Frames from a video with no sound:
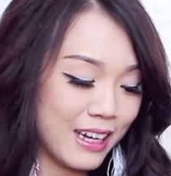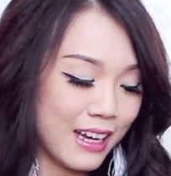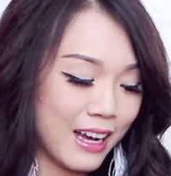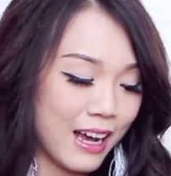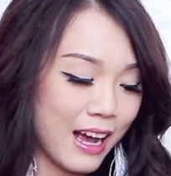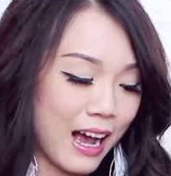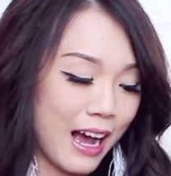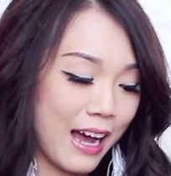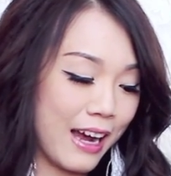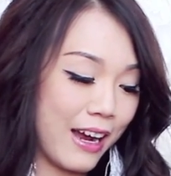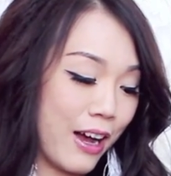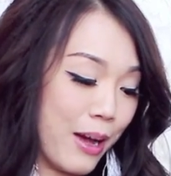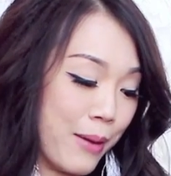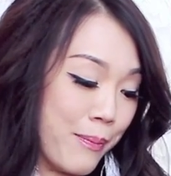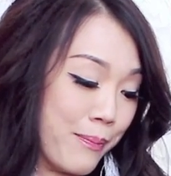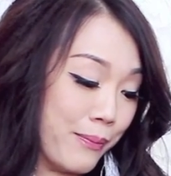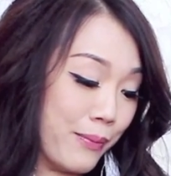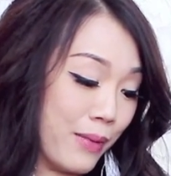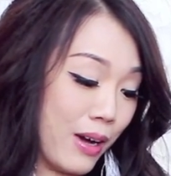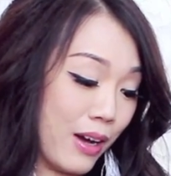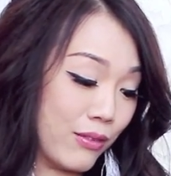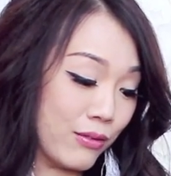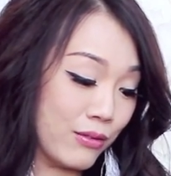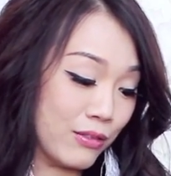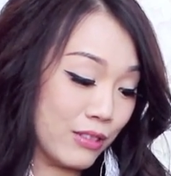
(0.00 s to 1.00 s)
I am
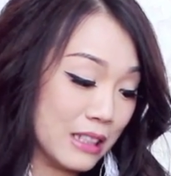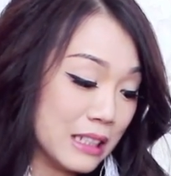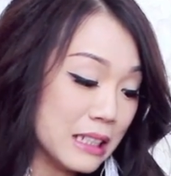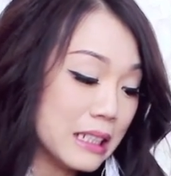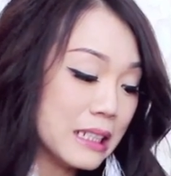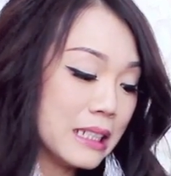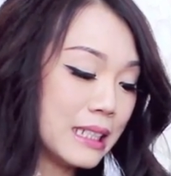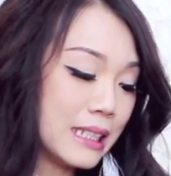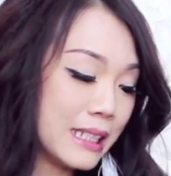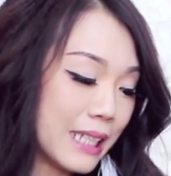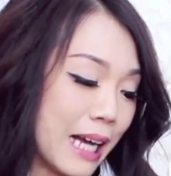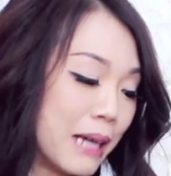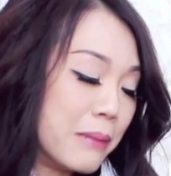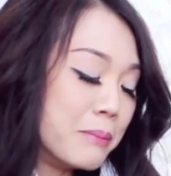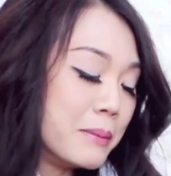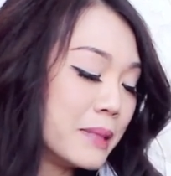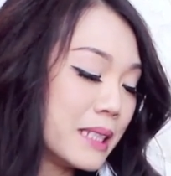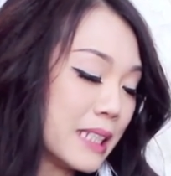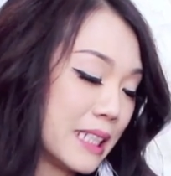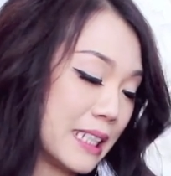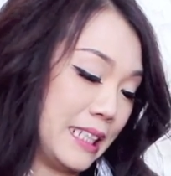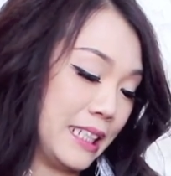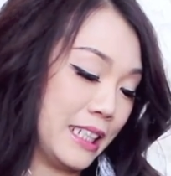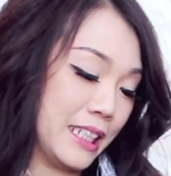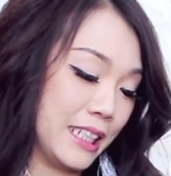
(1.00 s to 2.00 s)
really
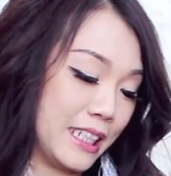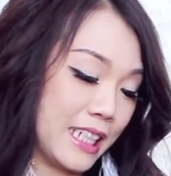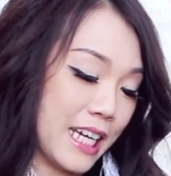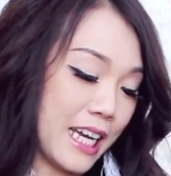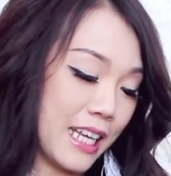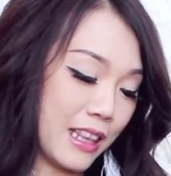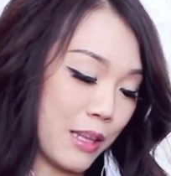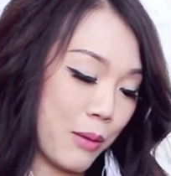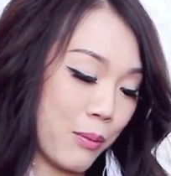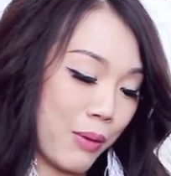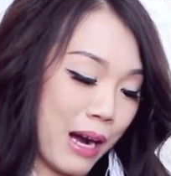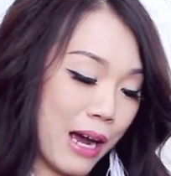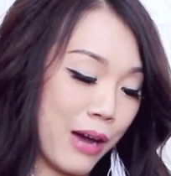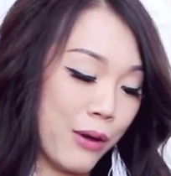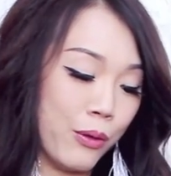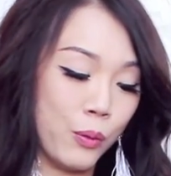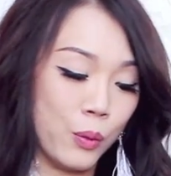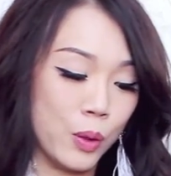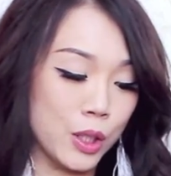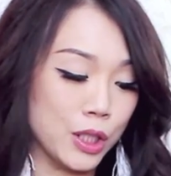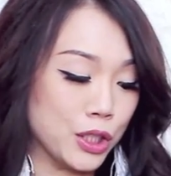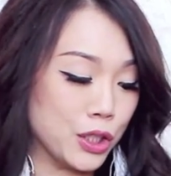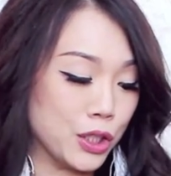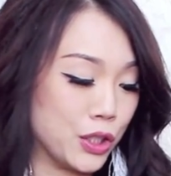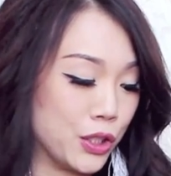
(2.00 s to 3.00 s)
tempted to get the brown
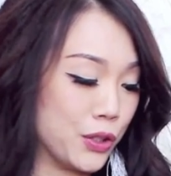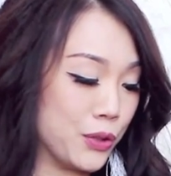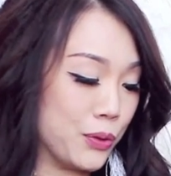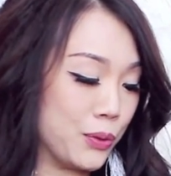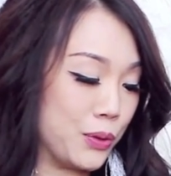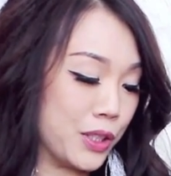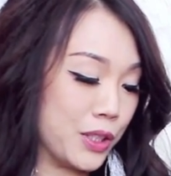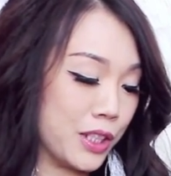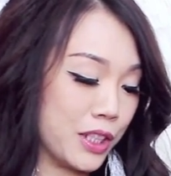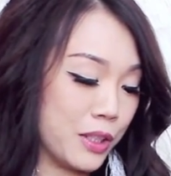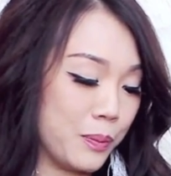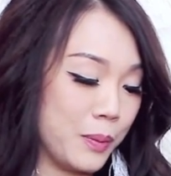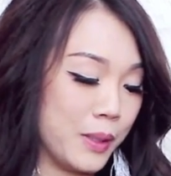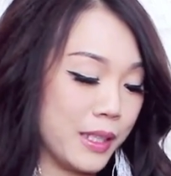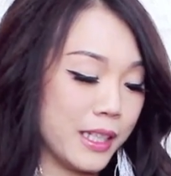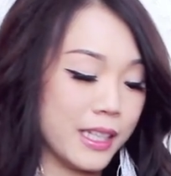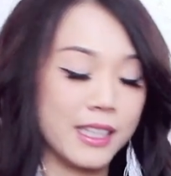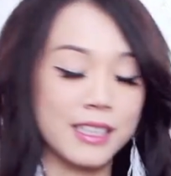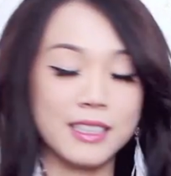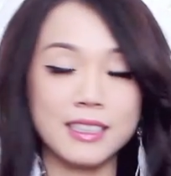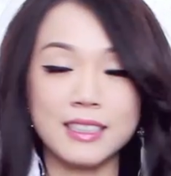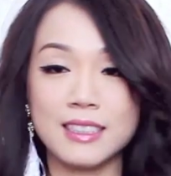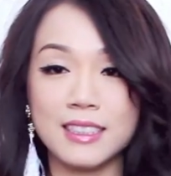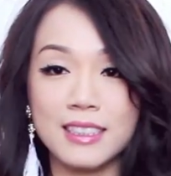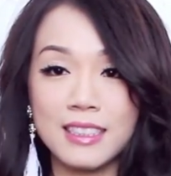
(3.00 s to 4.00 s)
one too, just
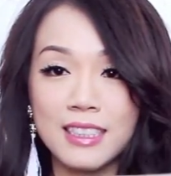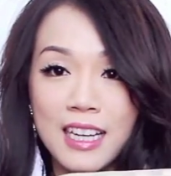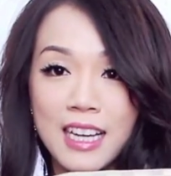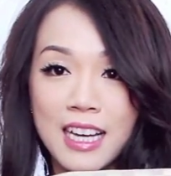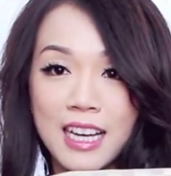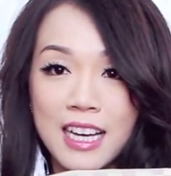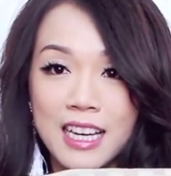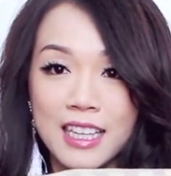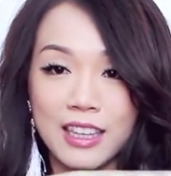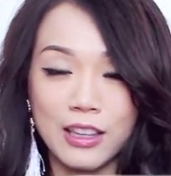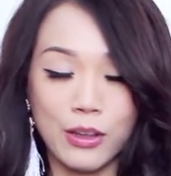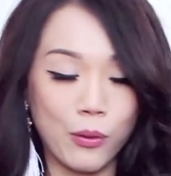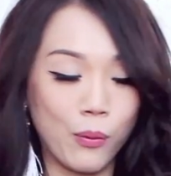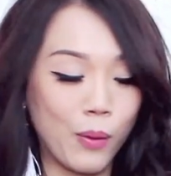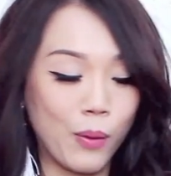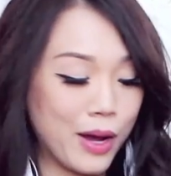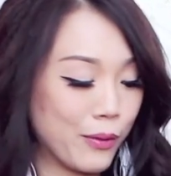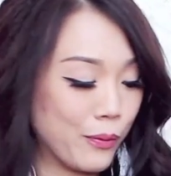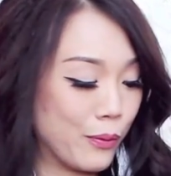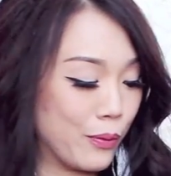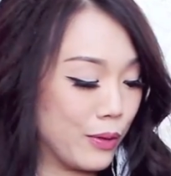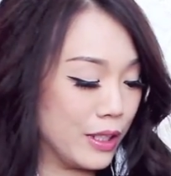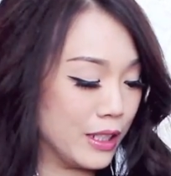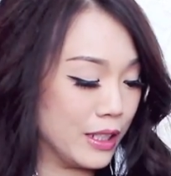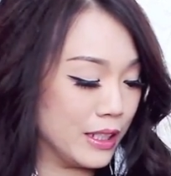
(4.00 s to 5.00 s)
because the white
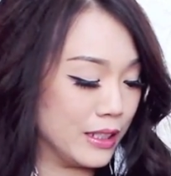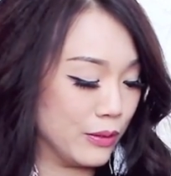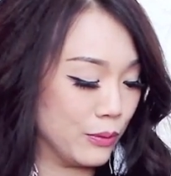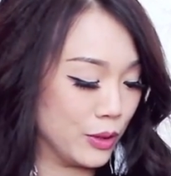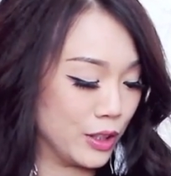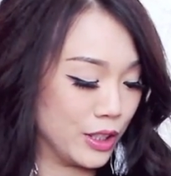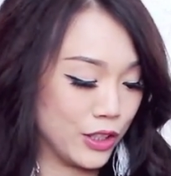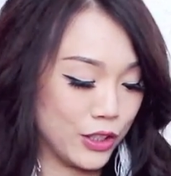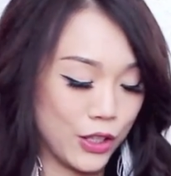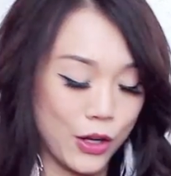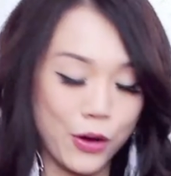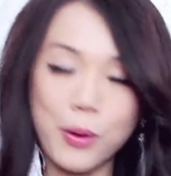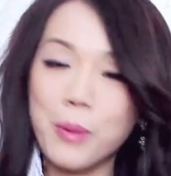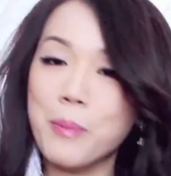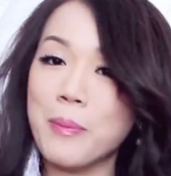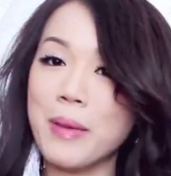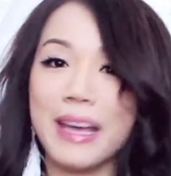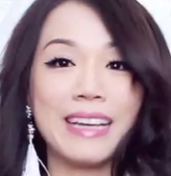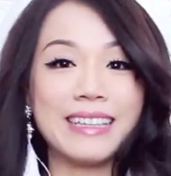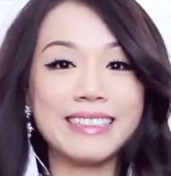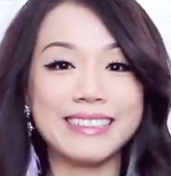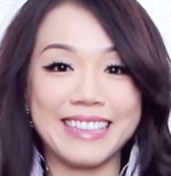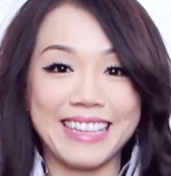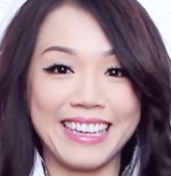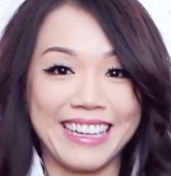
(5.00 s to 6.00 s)
one was so
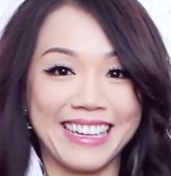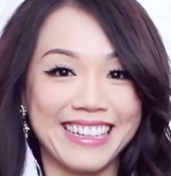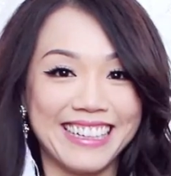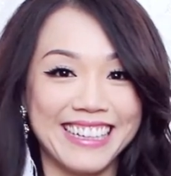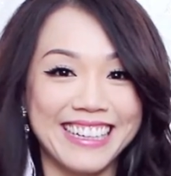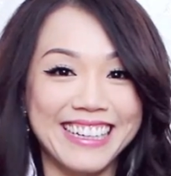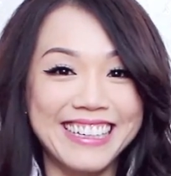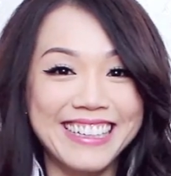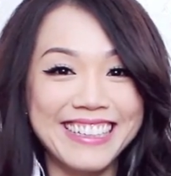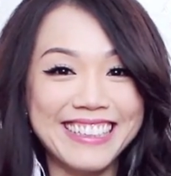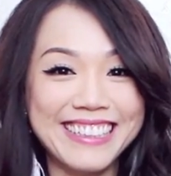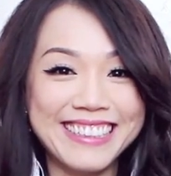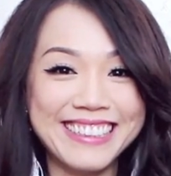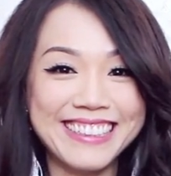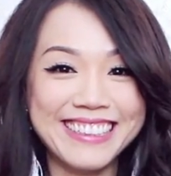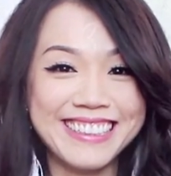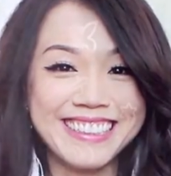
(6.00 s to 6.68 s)
amazing.